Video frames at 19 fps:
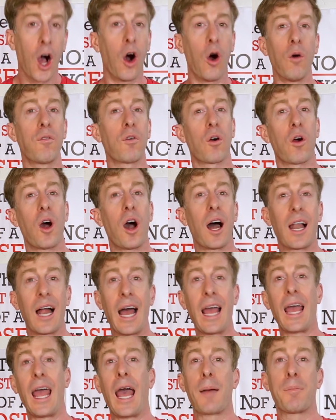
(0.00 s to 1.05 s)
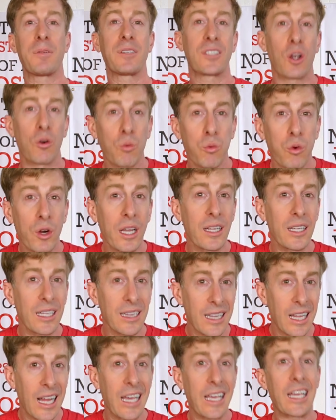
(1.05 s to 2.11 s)
Overall, I happen to really
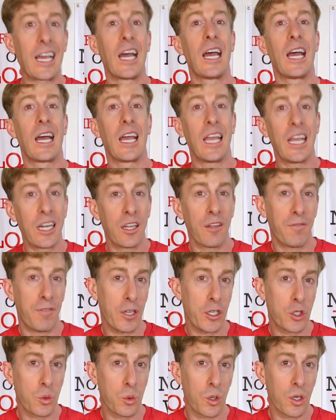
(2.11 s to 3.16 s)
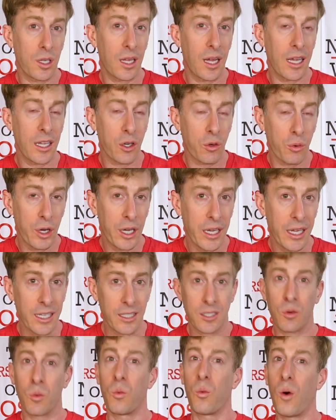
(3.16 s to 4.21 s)
like individual
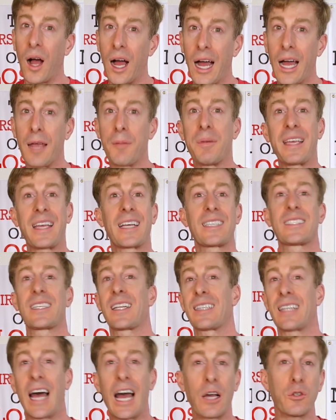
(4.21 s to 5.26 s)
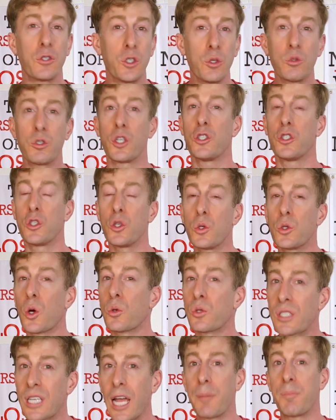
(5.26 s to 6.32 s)
ingredients. Why? Because it allows you to do
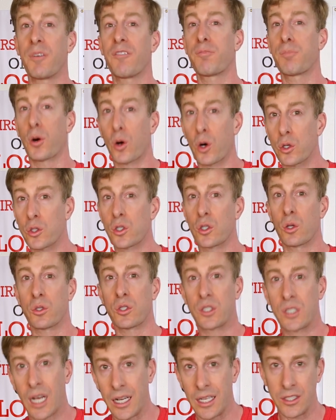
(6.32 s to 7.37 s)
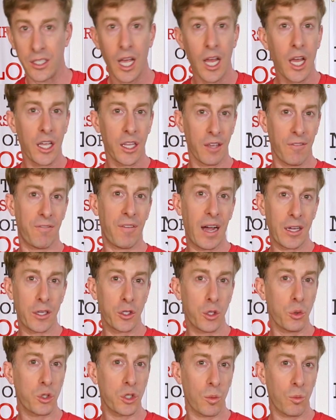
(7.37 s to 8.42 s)
those type of personal studies. You
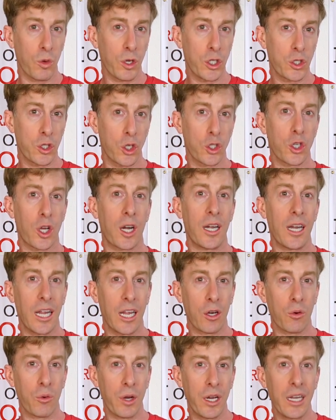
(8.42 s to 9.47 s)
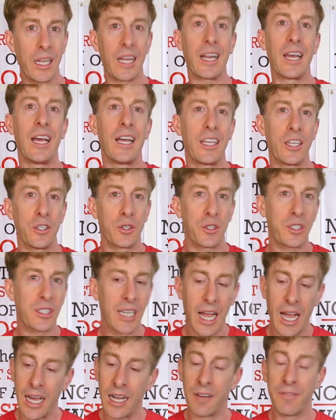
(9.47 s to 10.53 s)
do some research on an ingredient, you
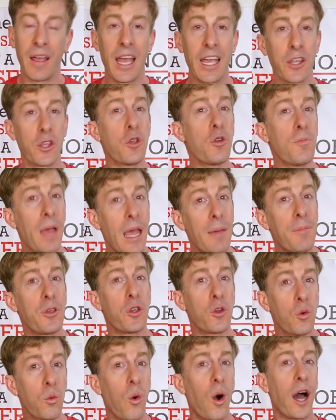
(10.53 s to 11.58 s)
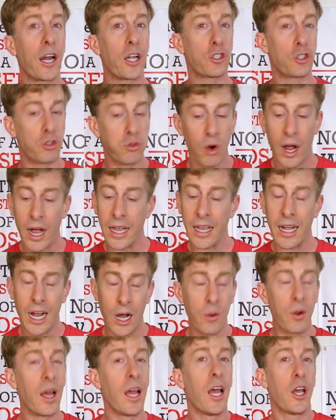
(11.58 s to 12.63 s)
decide if, hey, maybe you want to try it
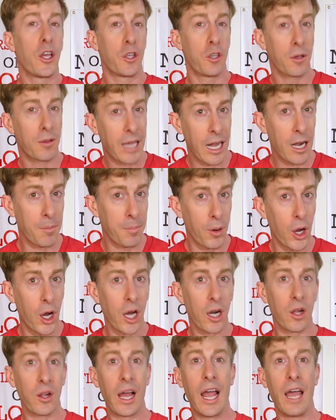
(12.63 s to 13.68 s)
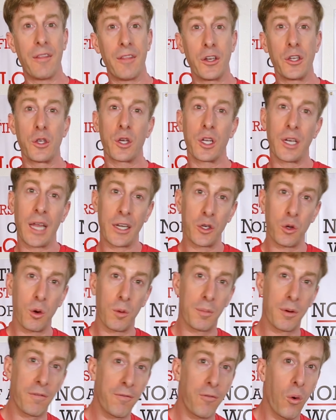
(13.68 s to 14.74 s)
out. You get a bottle, and then you can do a
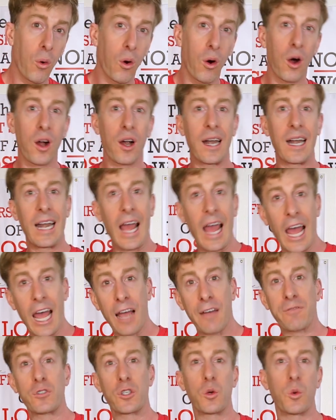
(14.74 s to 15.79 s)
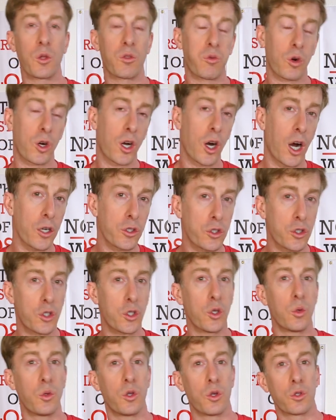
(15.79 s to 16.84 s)
before and after with regards
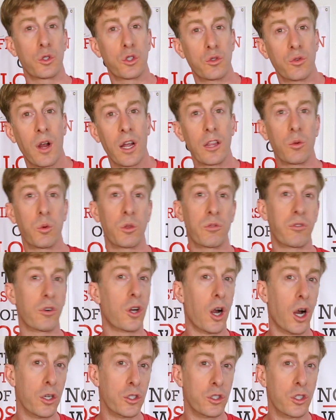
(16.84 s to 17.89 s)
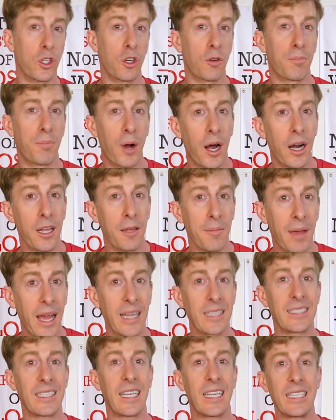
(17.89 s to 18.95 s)
to your strength, with regards to your body
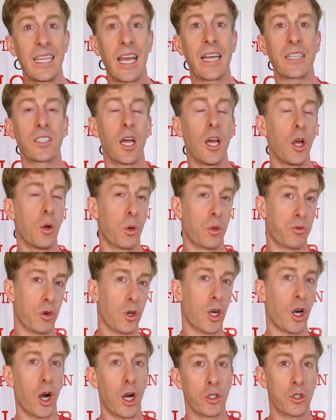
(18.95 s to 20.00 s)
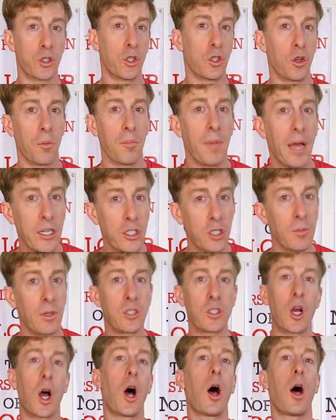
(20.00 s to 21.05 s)
mass index, with regards to your measurements,
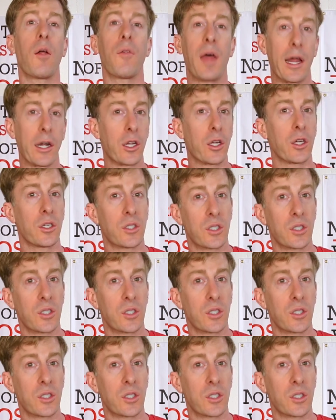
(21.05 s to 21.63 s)
all that good